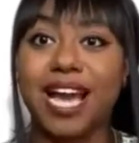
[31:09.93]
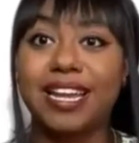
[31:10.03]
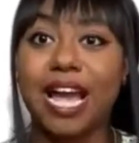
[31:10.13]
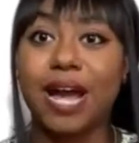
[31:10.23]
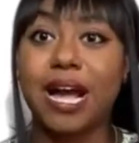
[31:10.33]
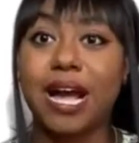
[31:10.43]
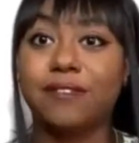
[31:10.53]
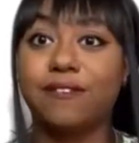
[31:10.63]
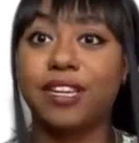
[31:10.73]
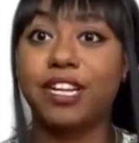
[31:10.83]
I now have
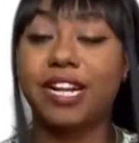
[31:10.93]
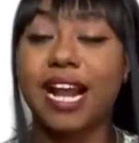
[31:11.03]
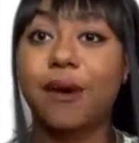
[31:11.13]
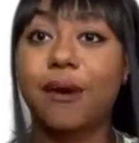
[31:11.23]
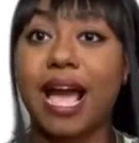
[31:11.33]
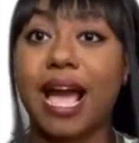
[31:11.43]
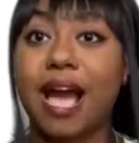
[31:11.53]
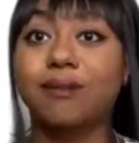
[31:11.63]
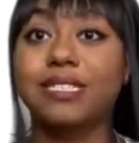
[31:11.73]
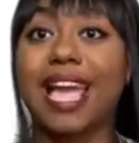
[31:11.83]
to figure out
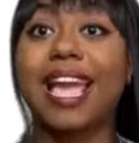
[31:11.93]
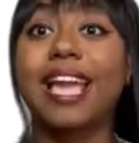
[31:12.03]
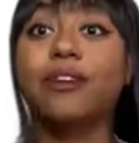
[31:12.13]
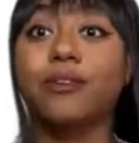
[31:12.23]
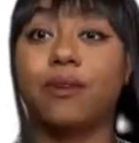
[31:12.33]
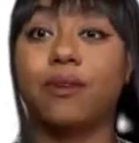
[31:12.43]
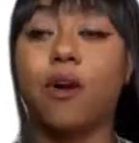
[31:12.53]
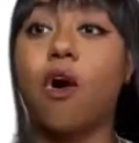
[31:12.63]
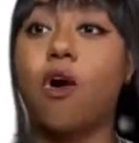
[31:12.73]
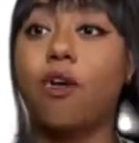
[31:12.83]
how to handle
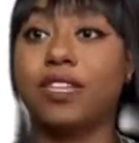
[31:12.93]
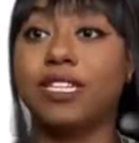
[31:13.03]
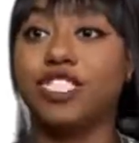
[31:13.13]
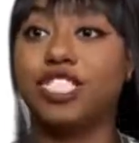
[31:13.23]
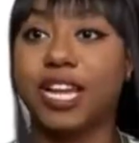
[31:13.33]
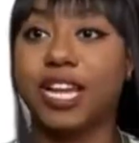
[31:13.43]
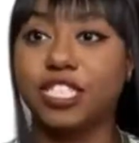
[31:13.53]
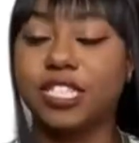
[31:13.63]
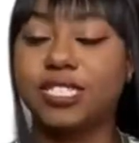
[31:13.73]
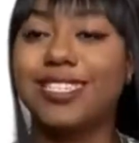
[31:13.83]
all these changes,